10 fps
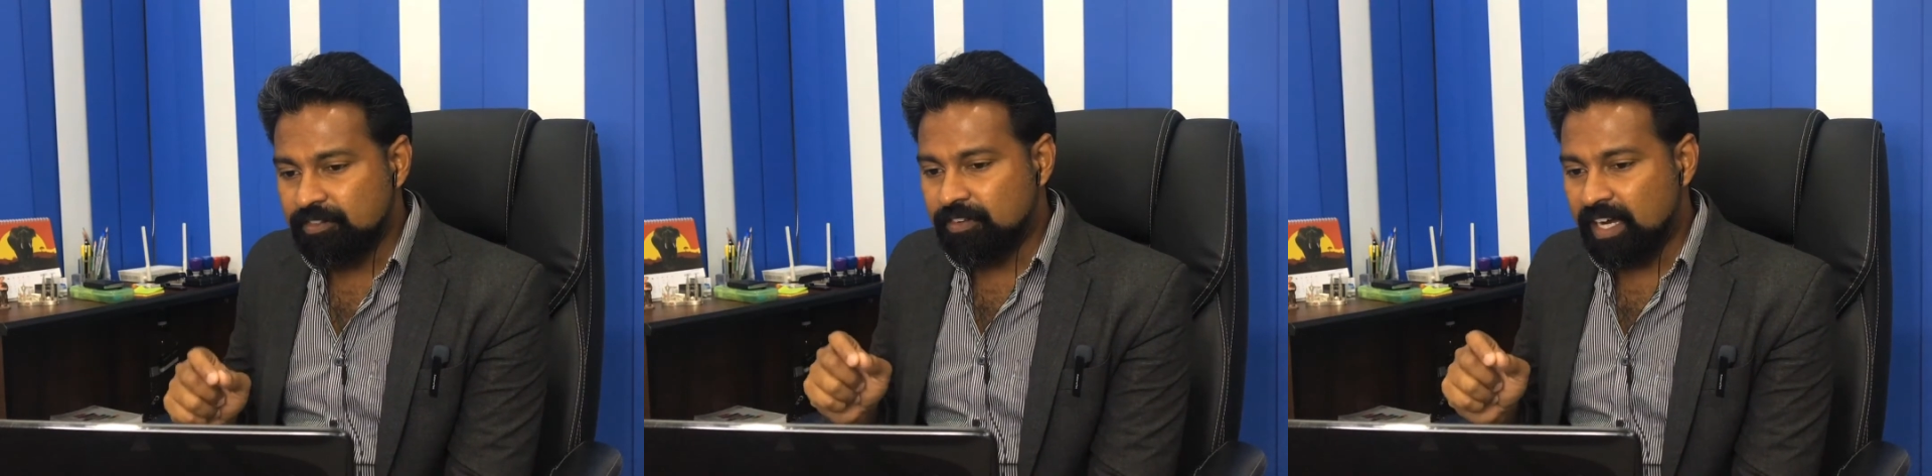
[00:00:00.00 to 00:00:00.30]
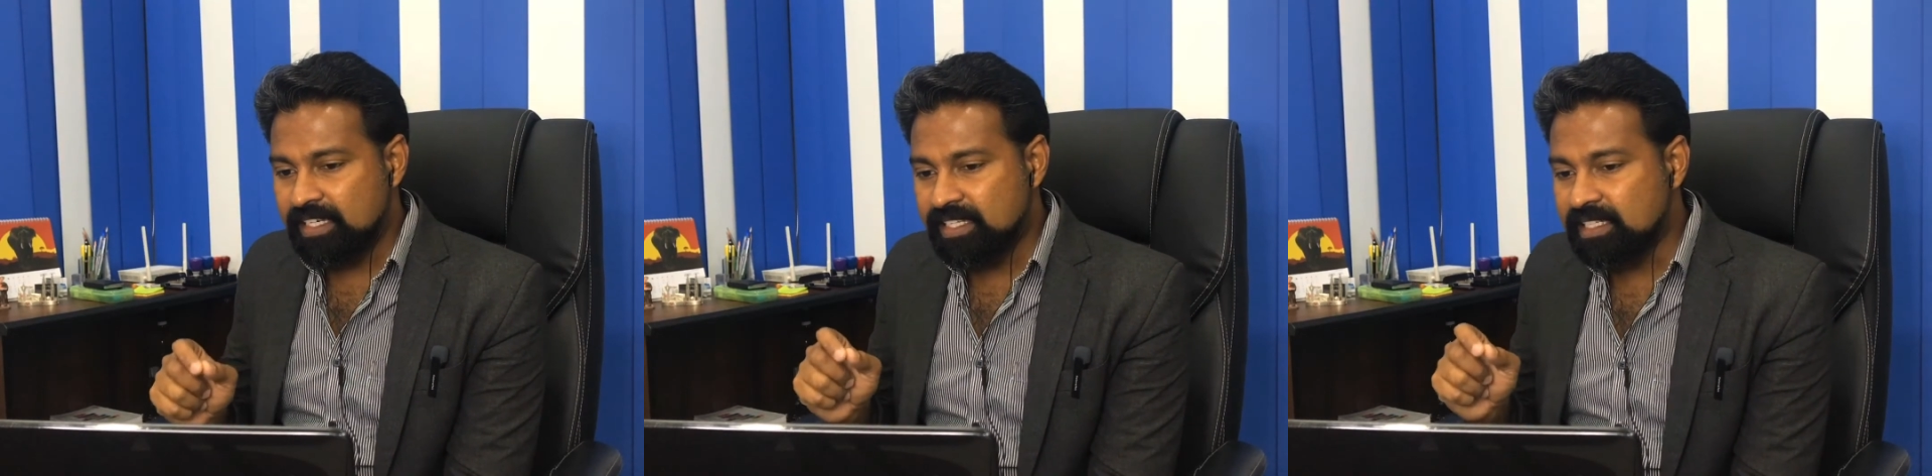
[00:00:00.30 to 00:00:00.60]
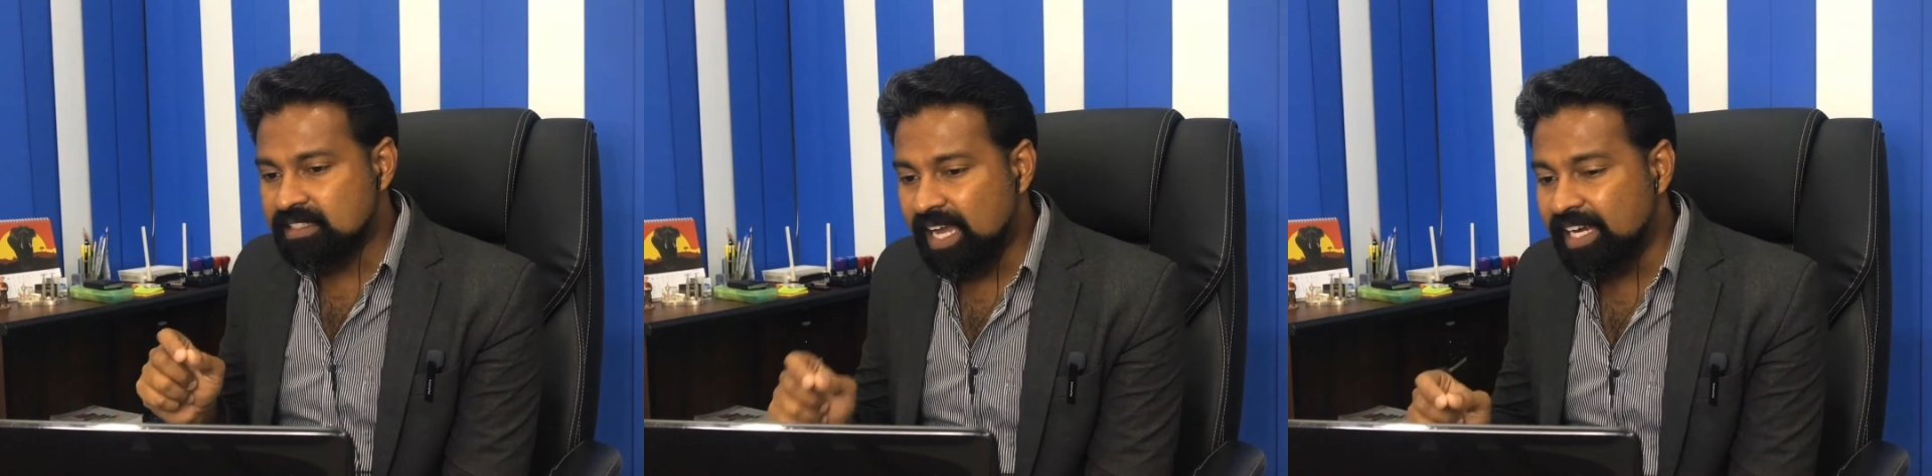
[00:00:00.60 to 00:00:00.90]
fights
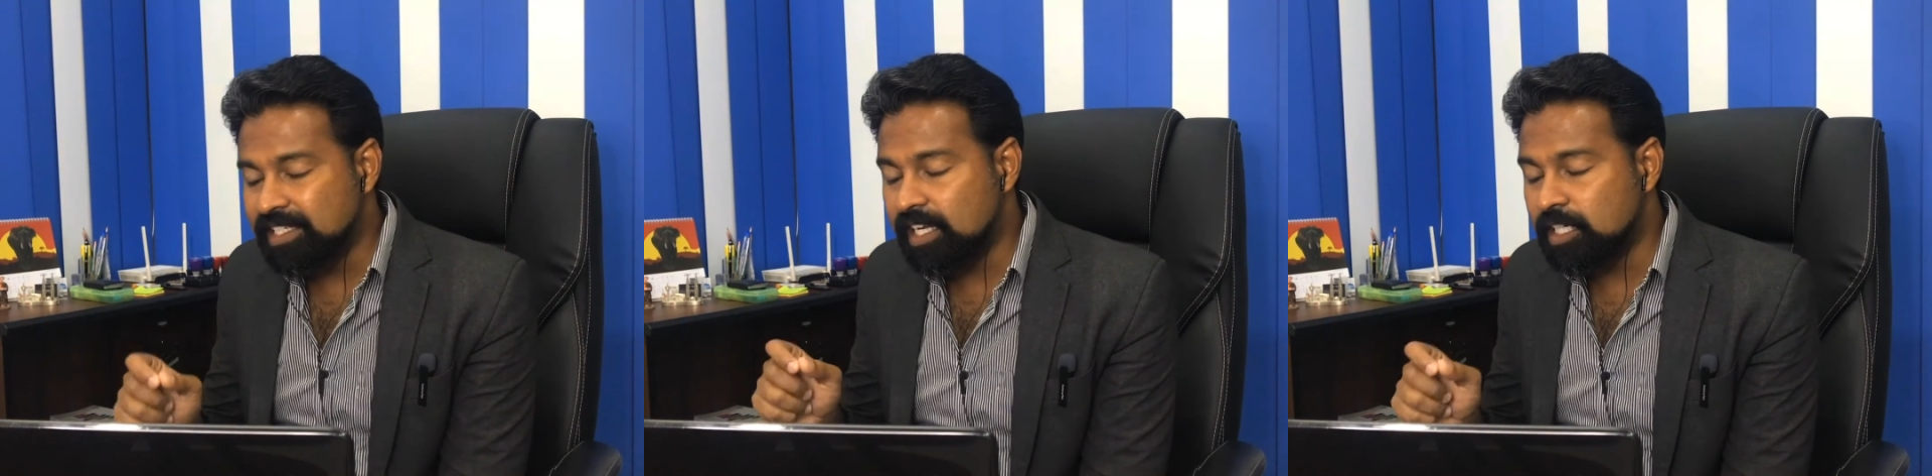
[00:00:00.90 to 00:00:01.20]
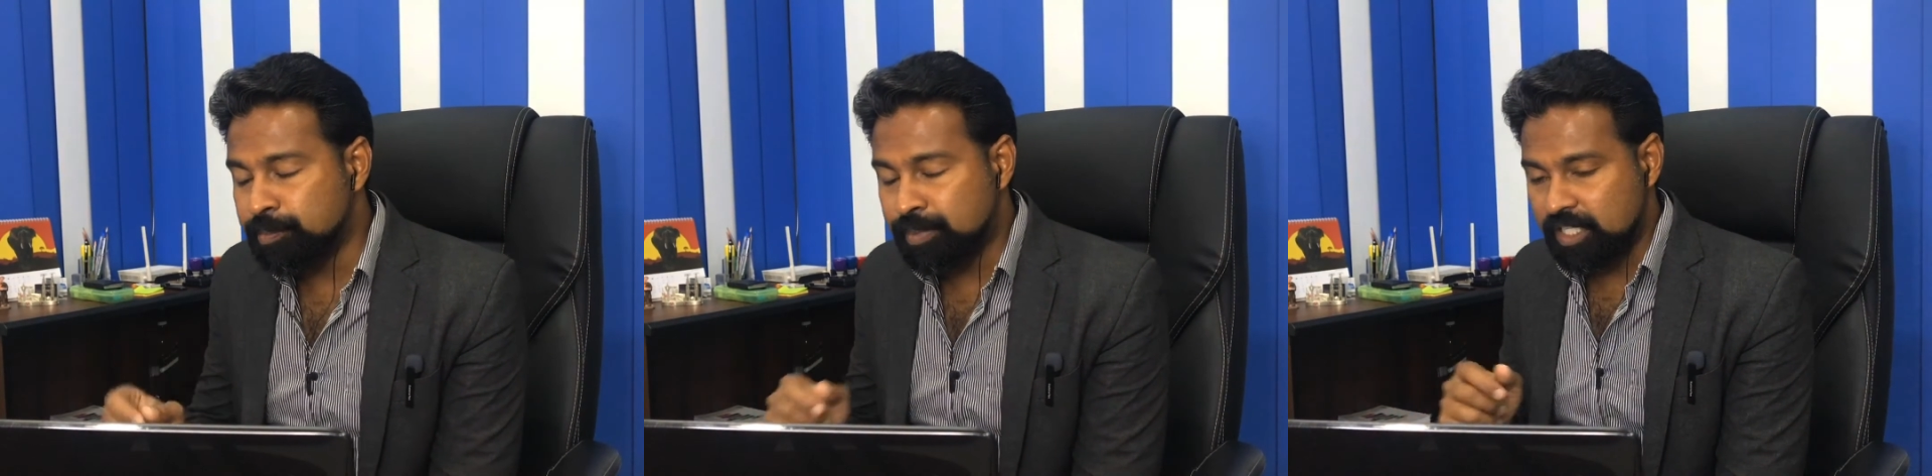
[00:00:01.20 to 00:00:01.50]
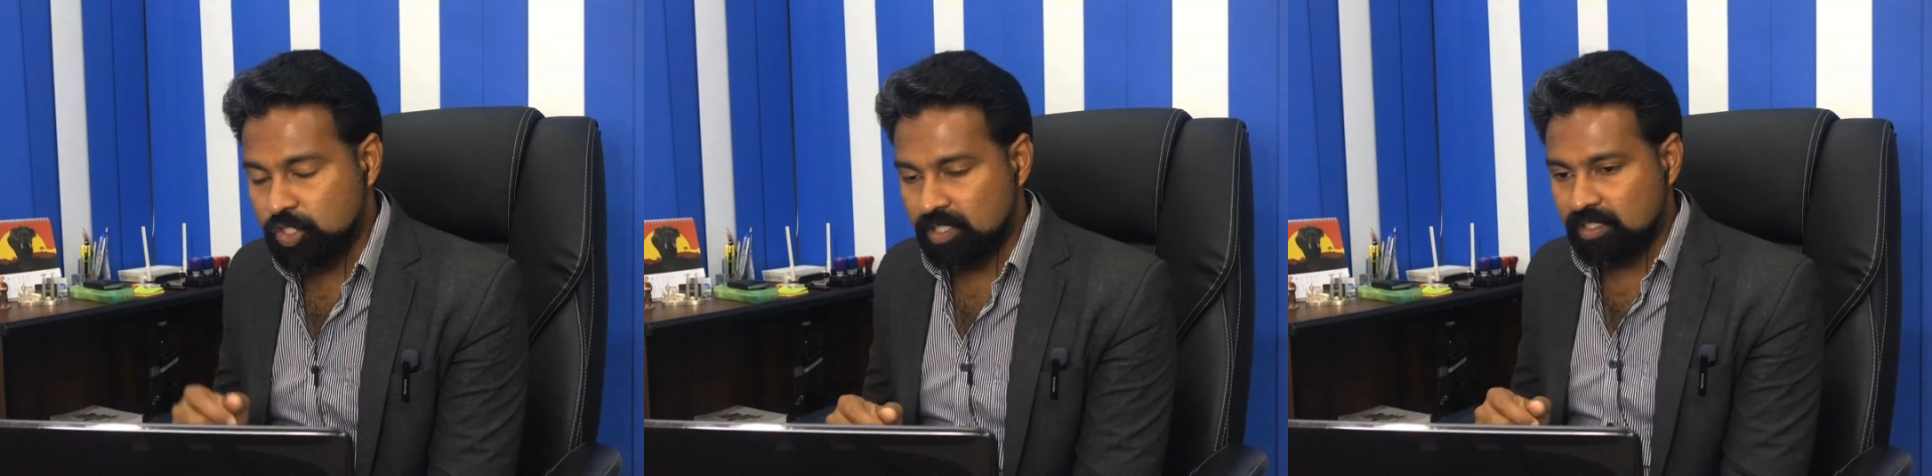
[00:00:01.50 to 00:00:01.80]
anxiety and
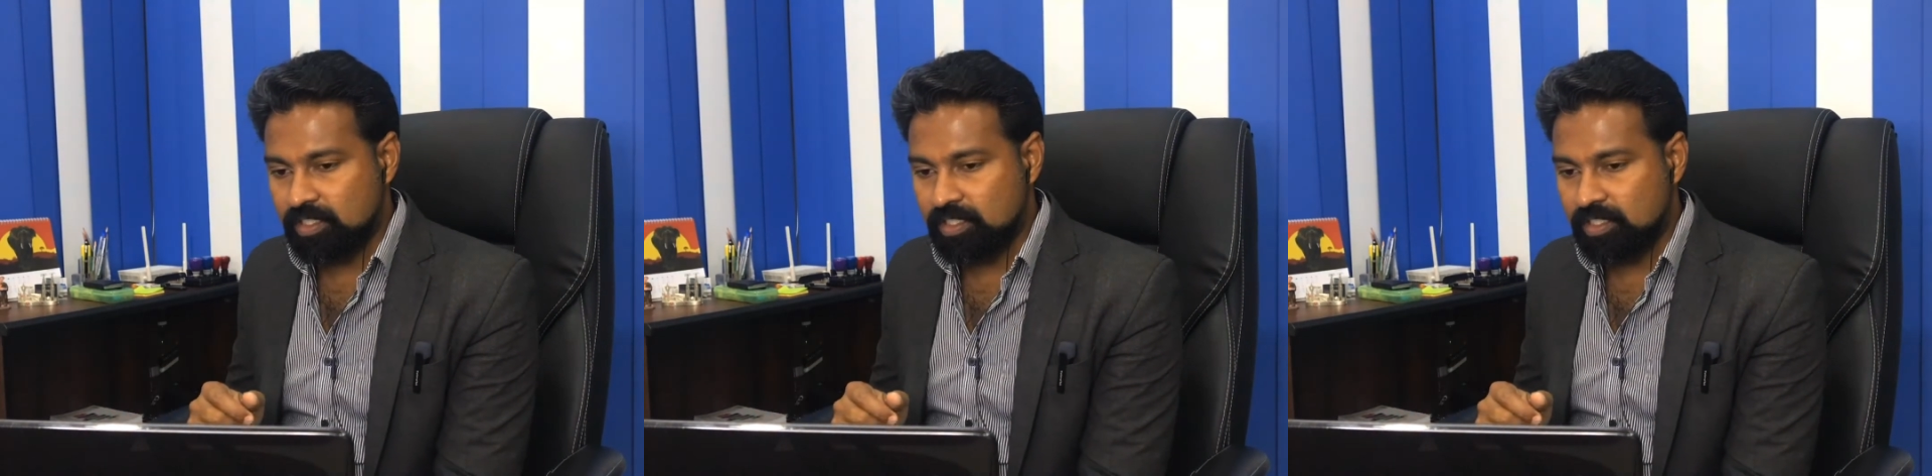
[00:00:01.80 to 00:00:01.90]
depression.